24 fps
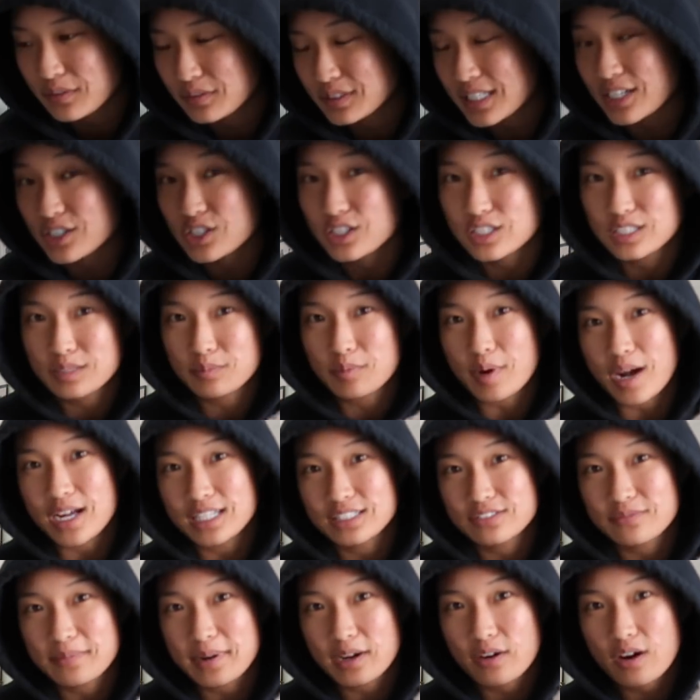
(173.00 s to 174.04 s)
it was actually a
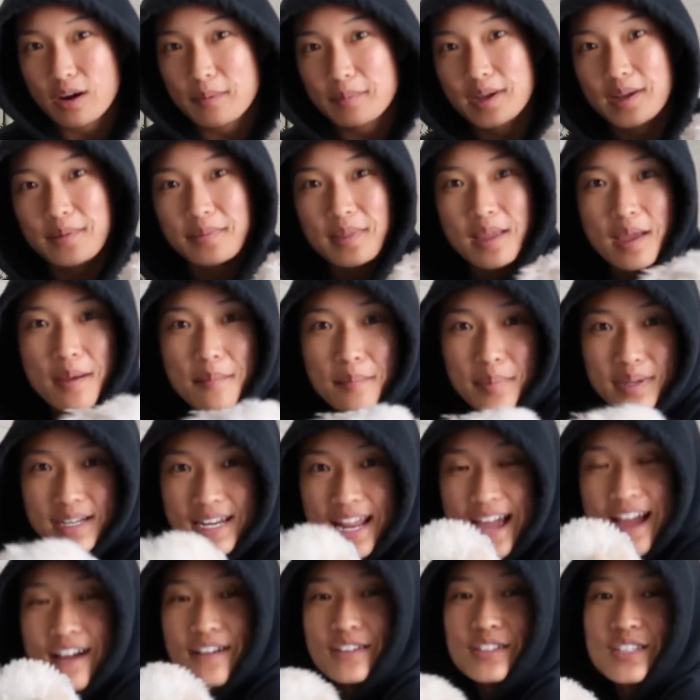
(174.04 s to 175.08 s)
surprise for my grandma but
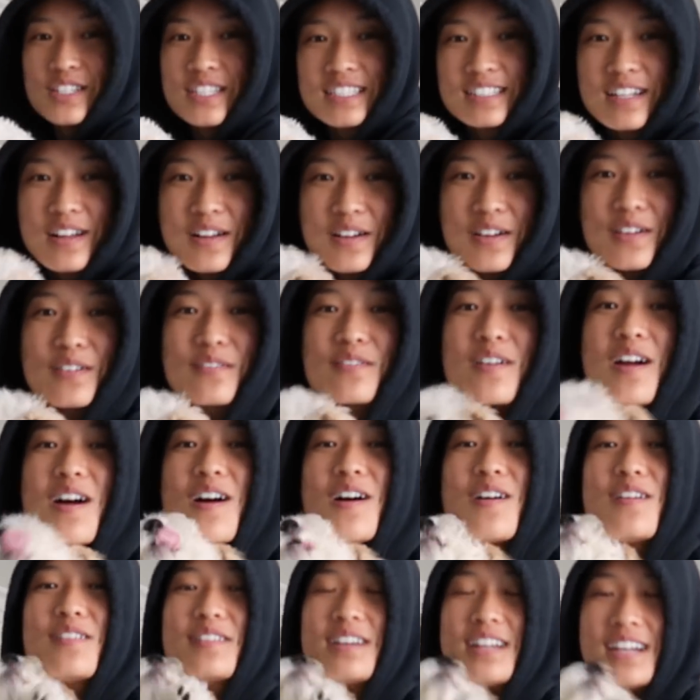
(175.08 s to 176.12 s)
now she's all
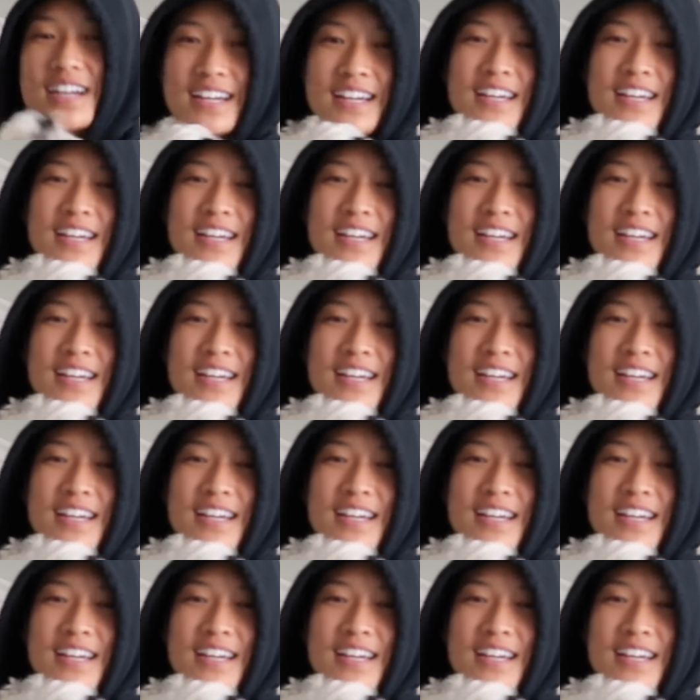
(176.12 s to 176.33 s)
grown